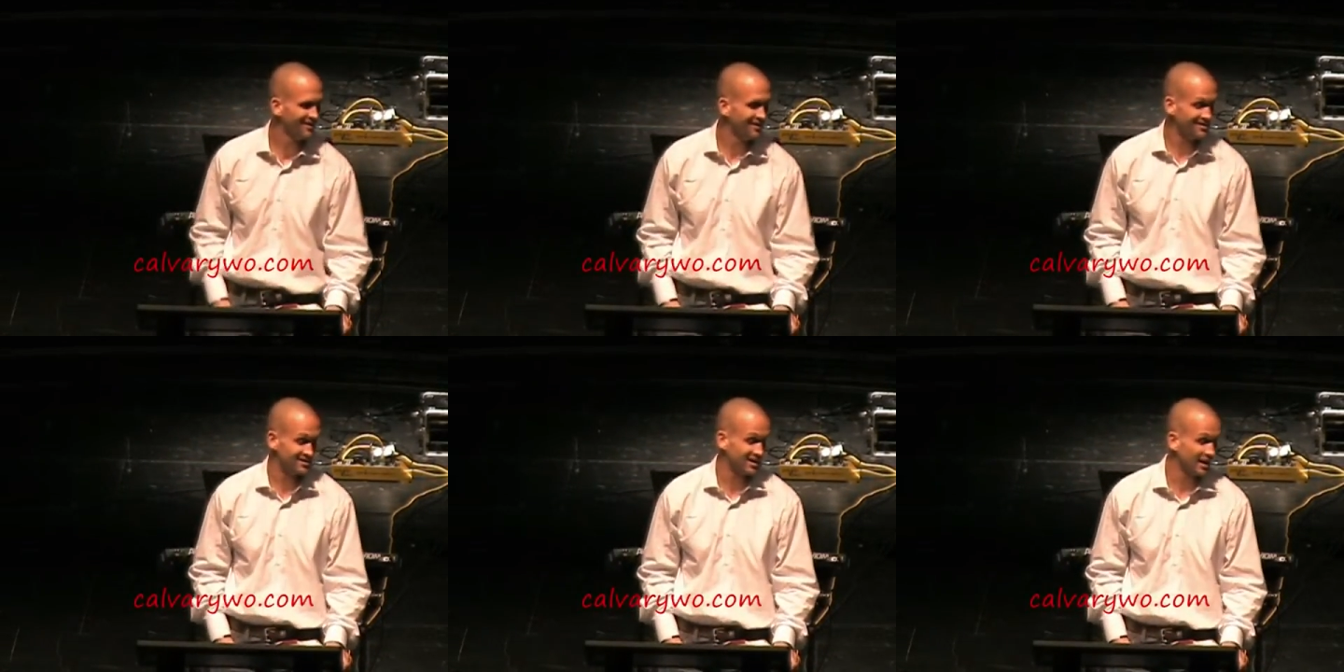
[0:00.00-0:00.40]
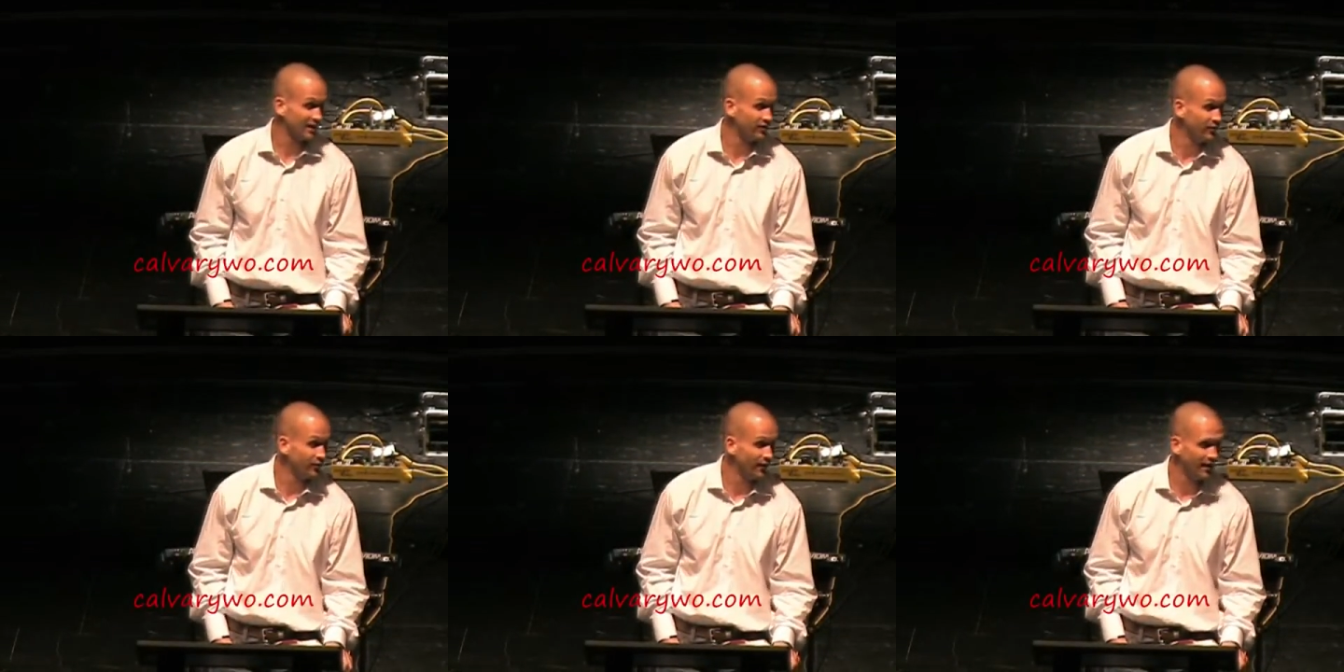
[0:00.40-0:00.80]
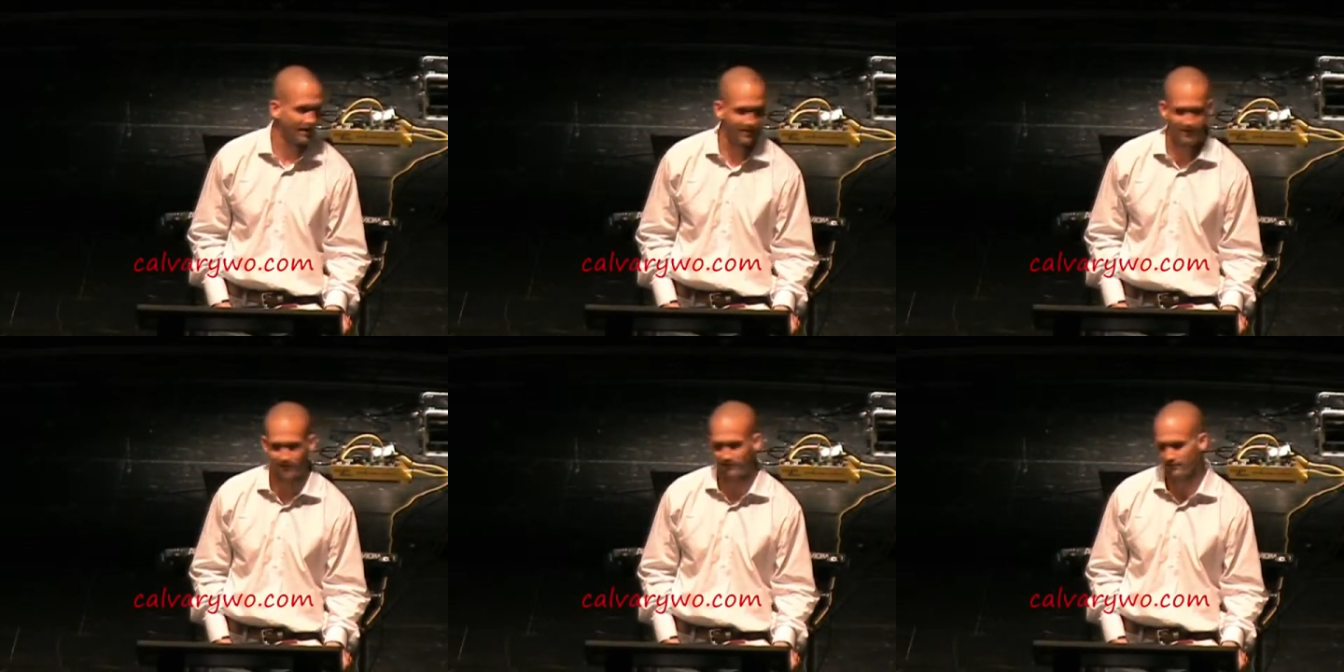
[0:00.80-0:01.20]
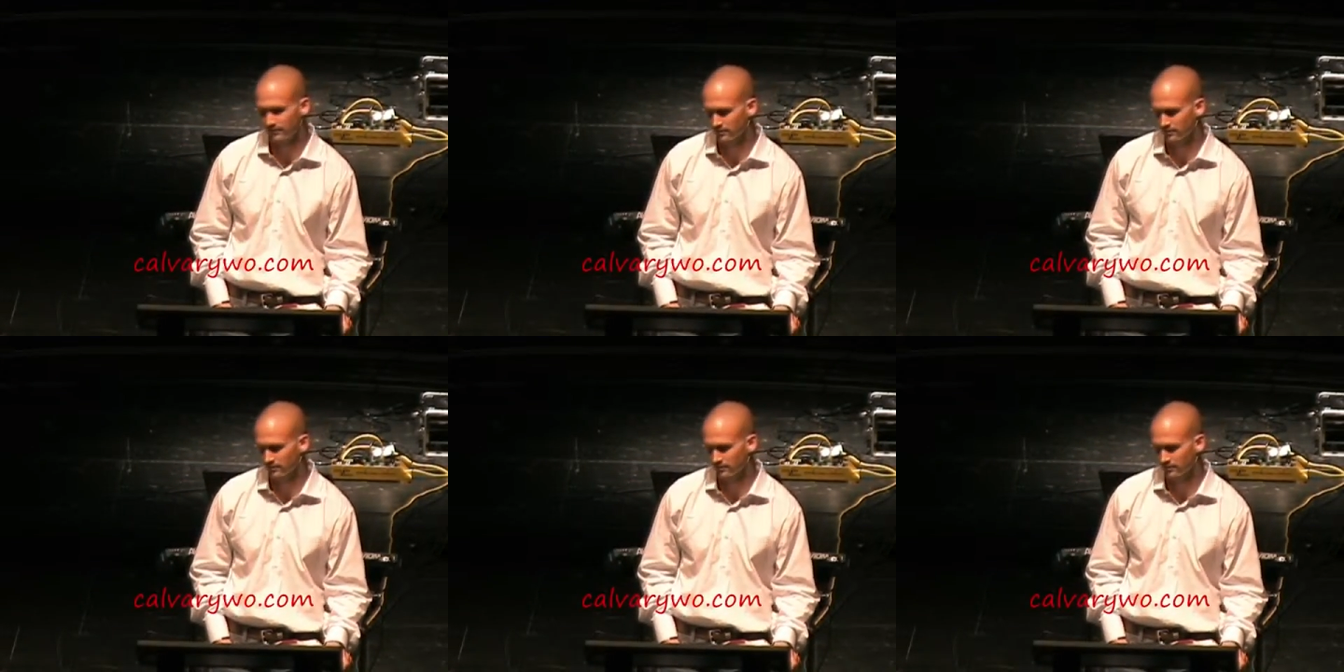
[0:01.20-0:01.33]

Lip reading: just kind of do that,